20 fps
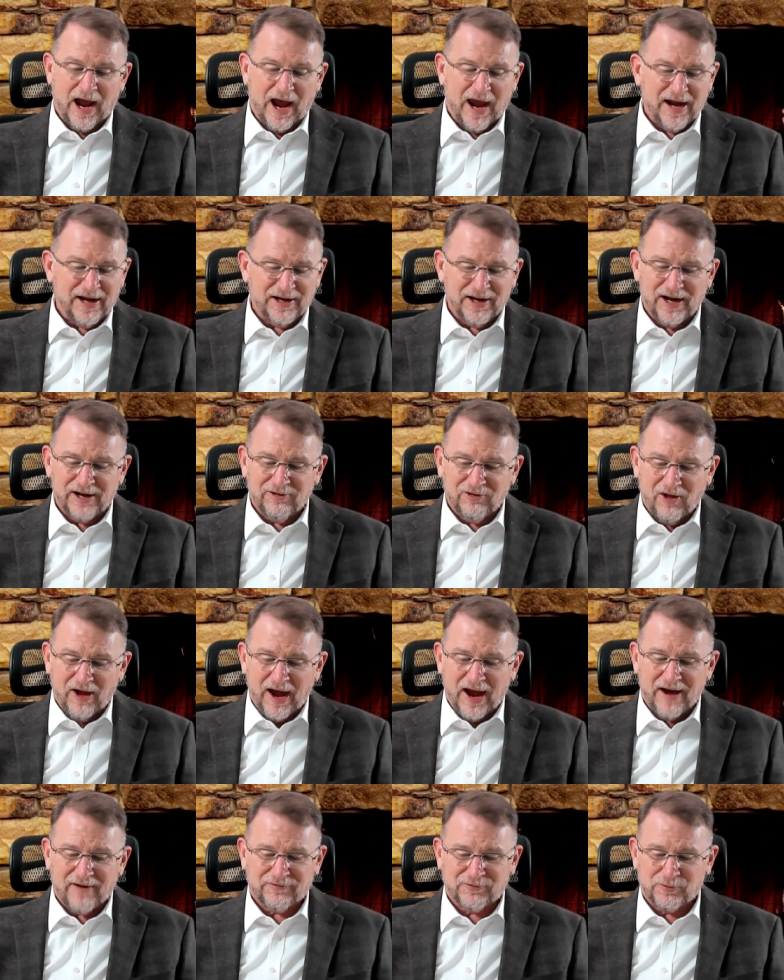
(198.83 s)
And I
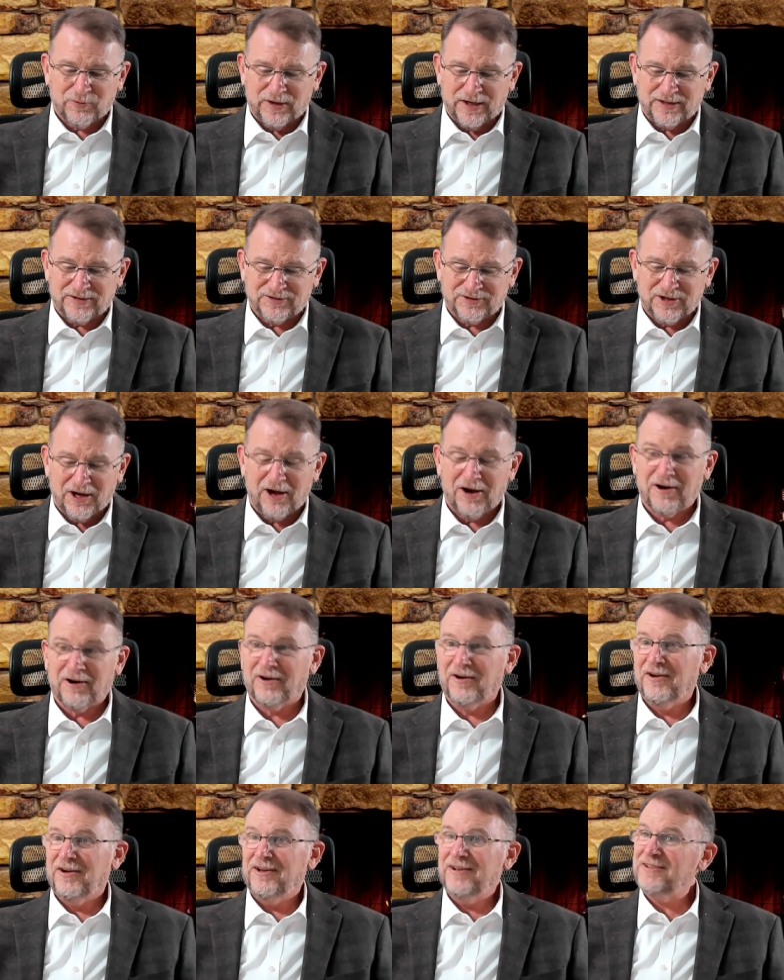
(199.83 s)
laughed when I saw
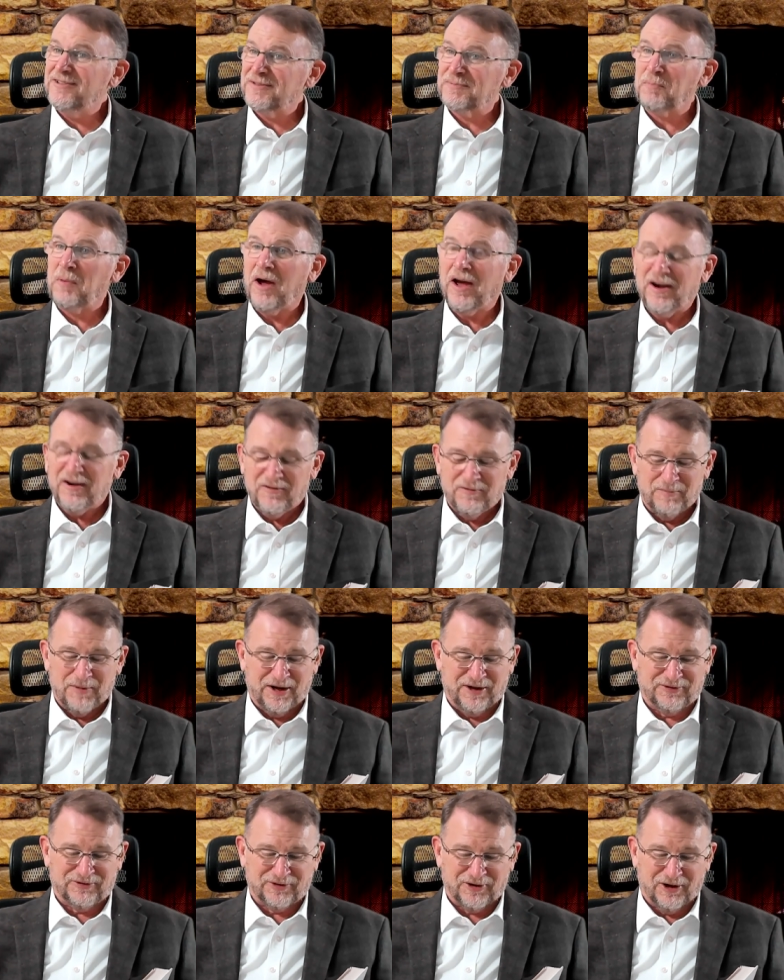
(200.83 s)
her, in spite of
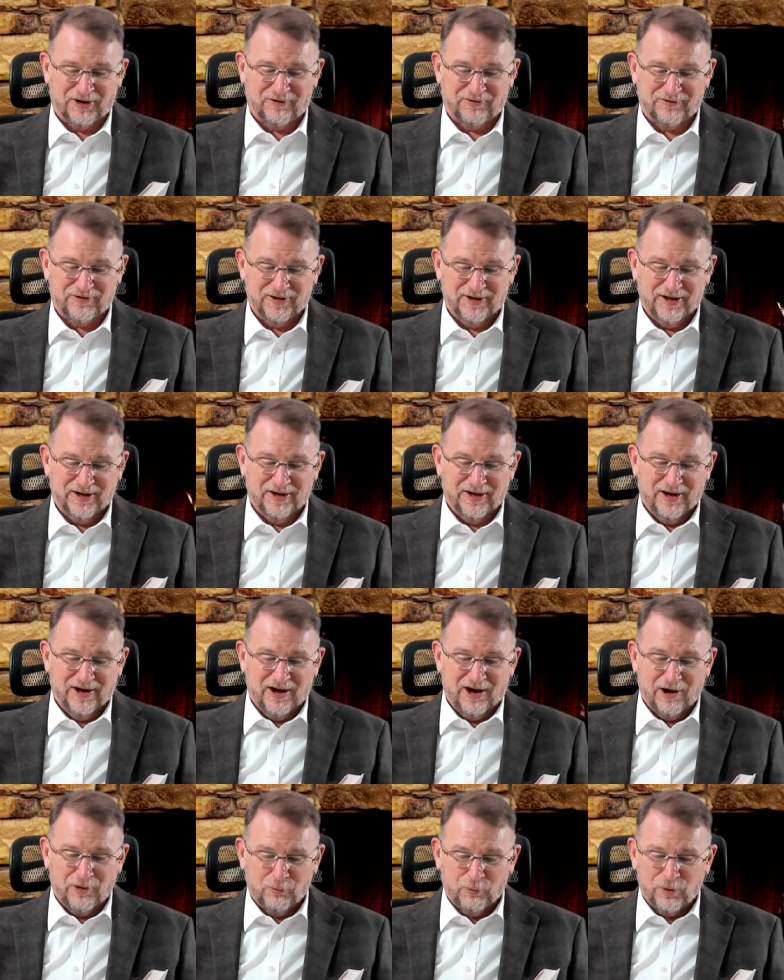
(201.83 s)
myself.
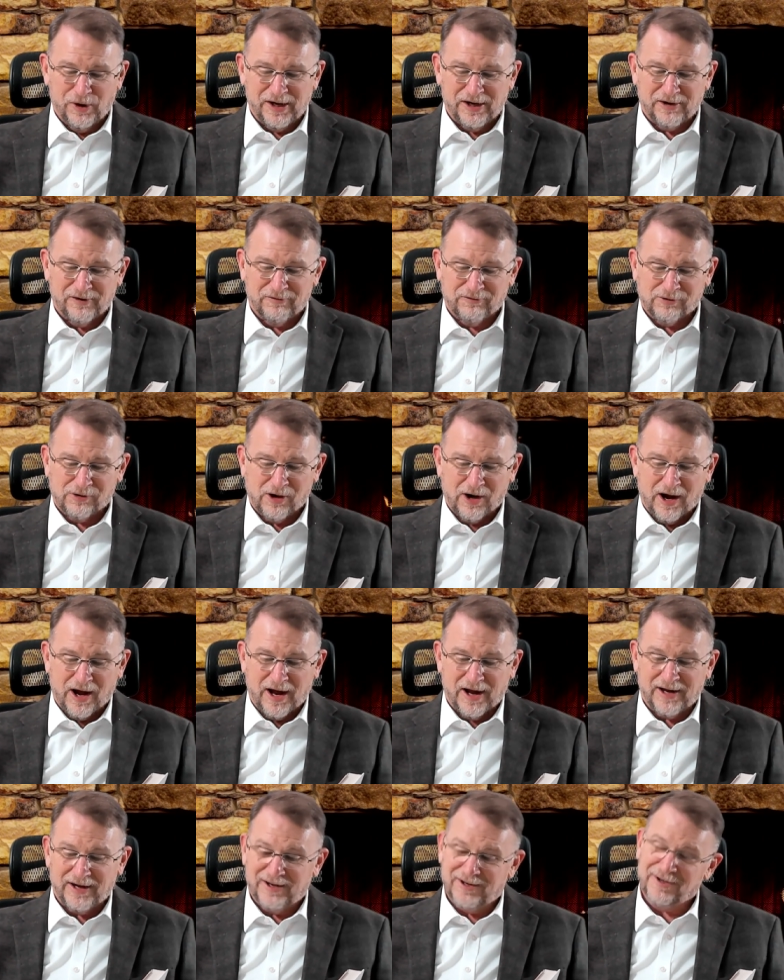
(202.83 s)
A wink of her
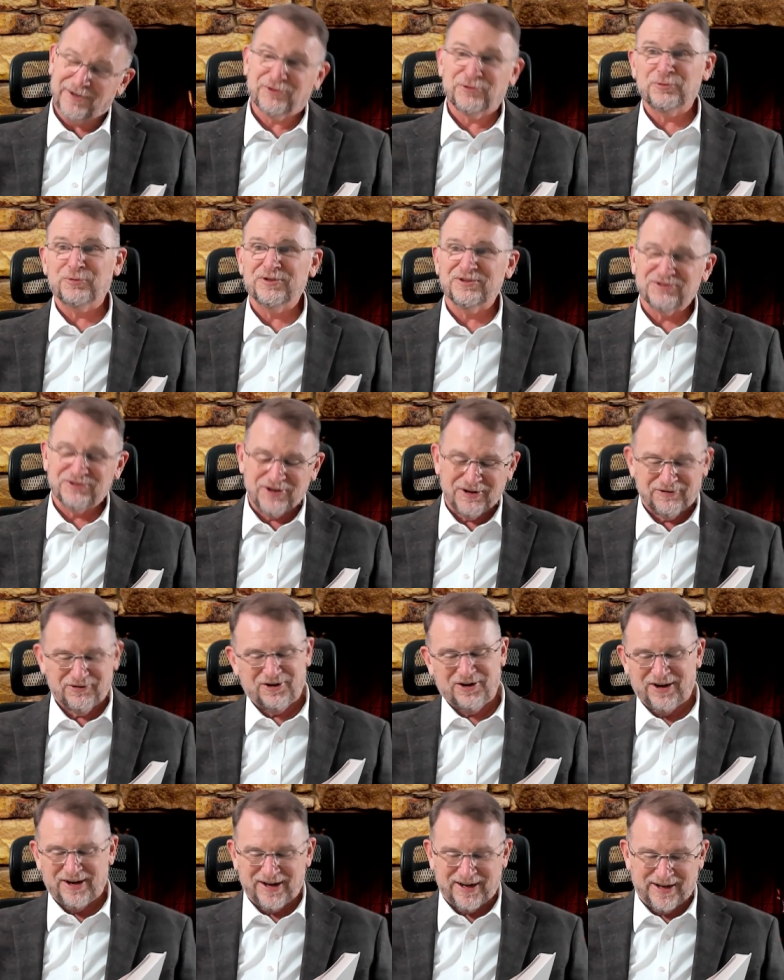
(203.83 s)
eye and a twist of
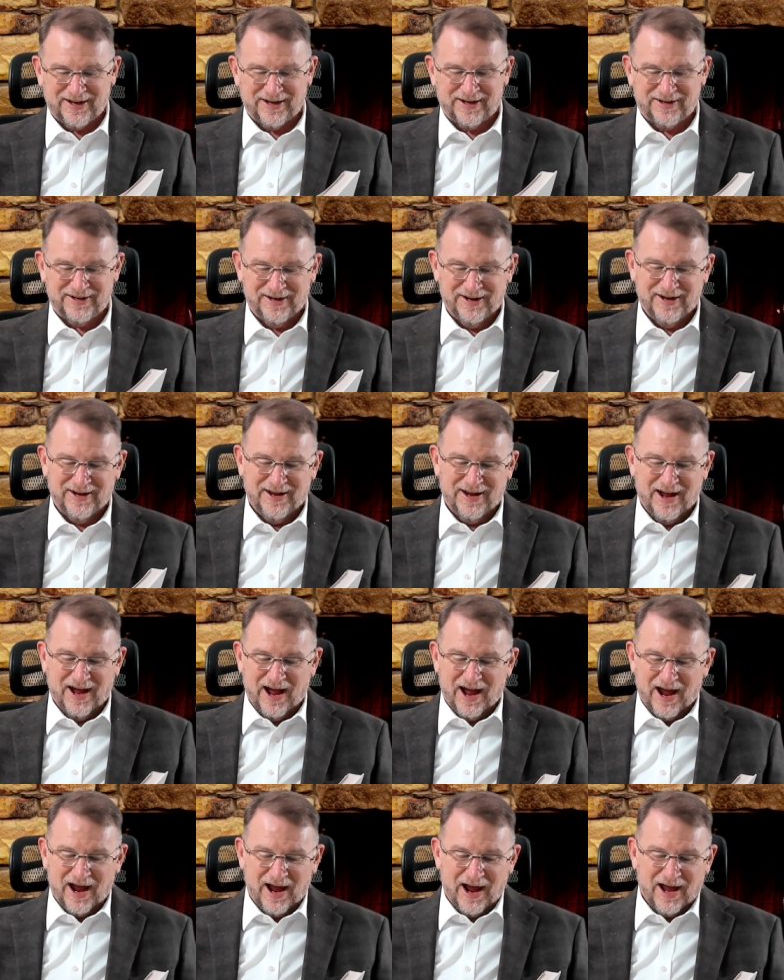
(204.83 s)
her head
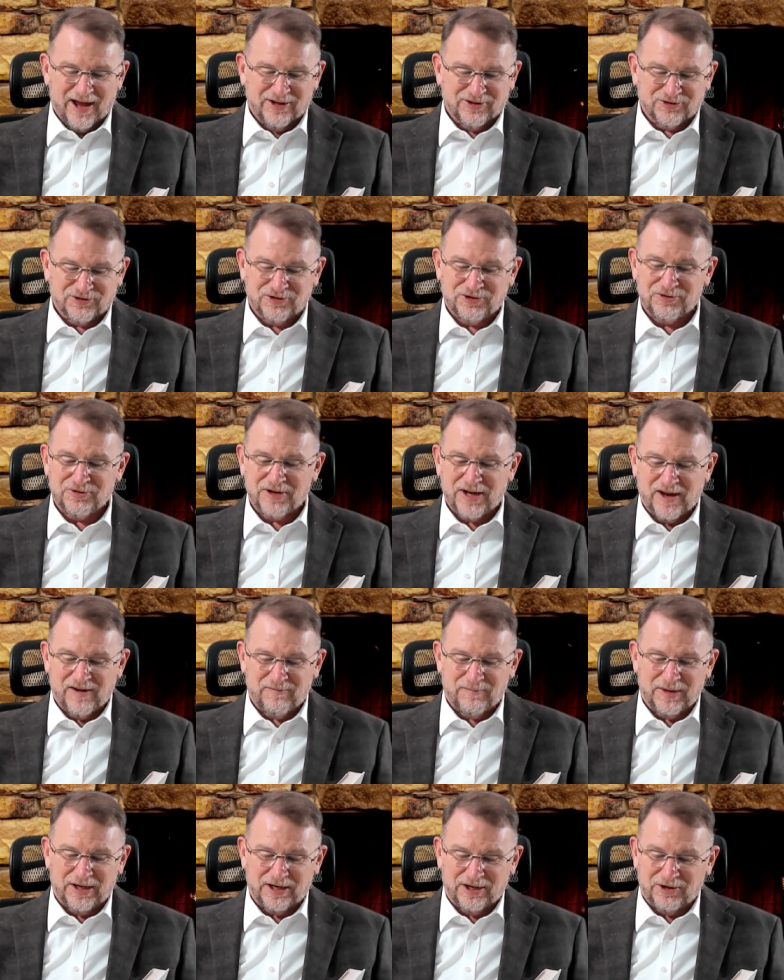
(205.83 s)
soon
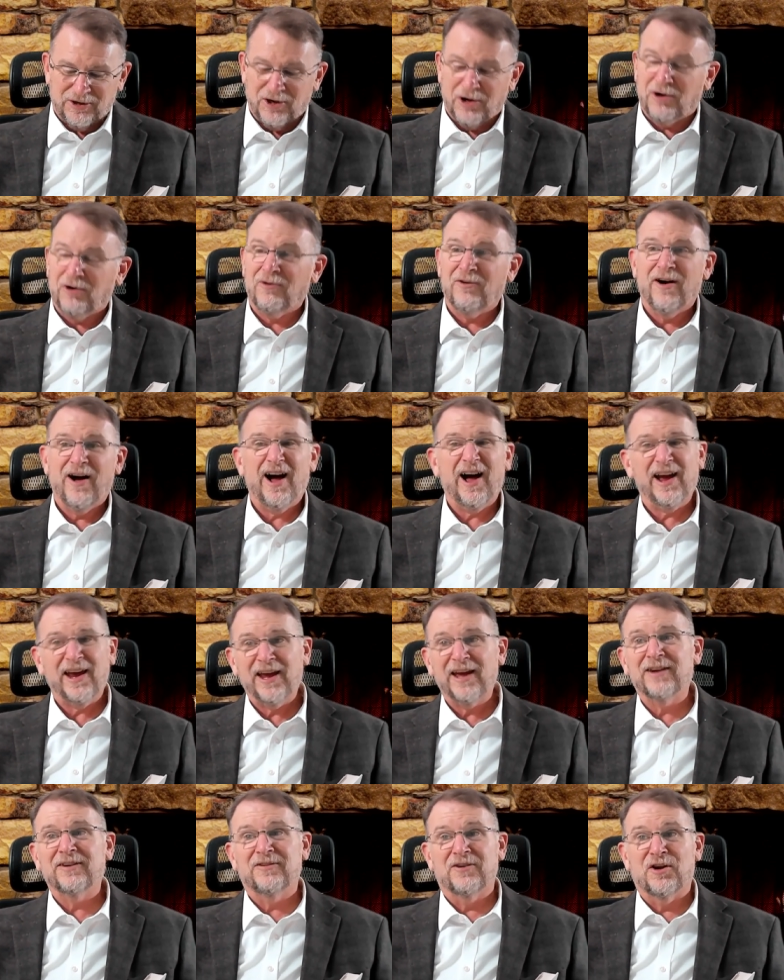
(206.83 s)
gave me to know I
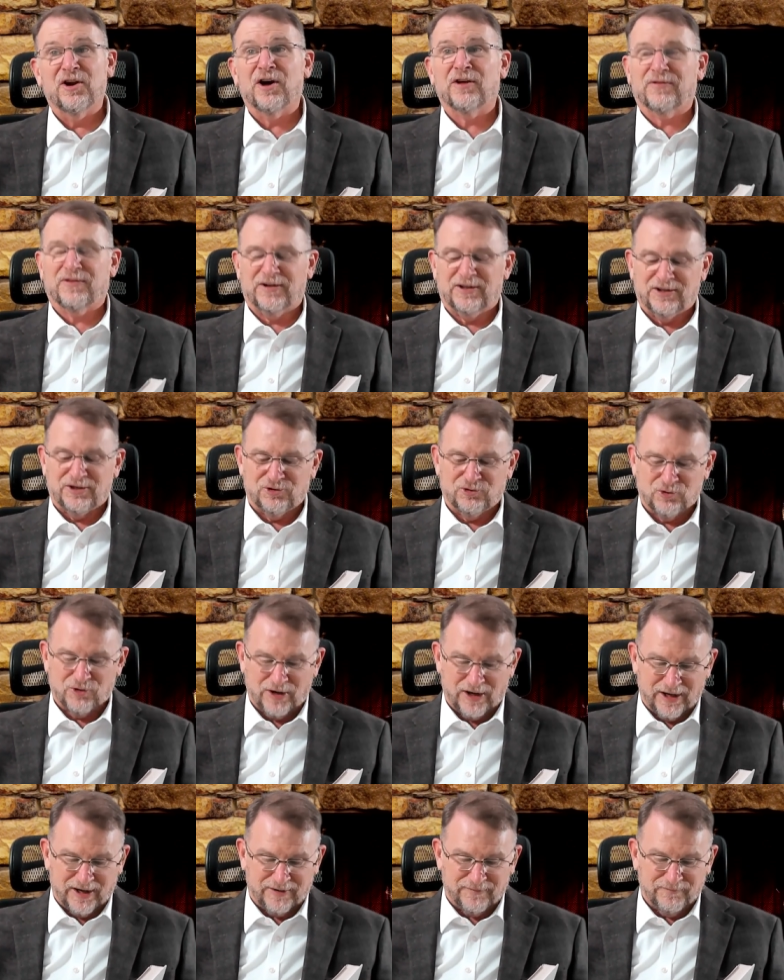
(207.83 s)
had nothing to
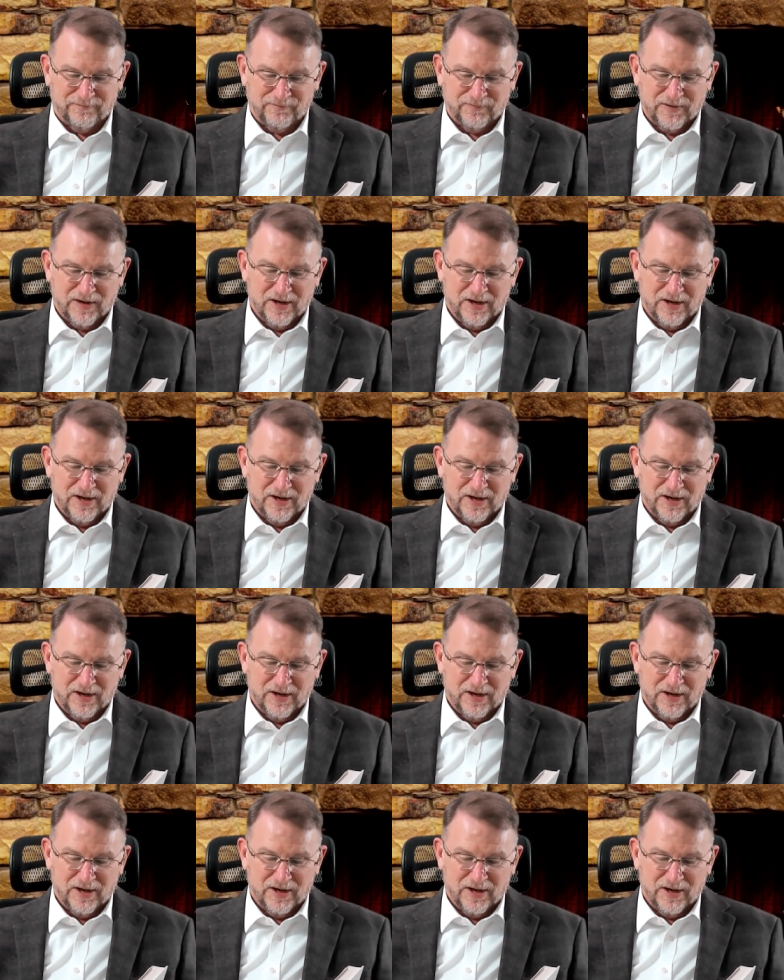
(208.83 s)
dread.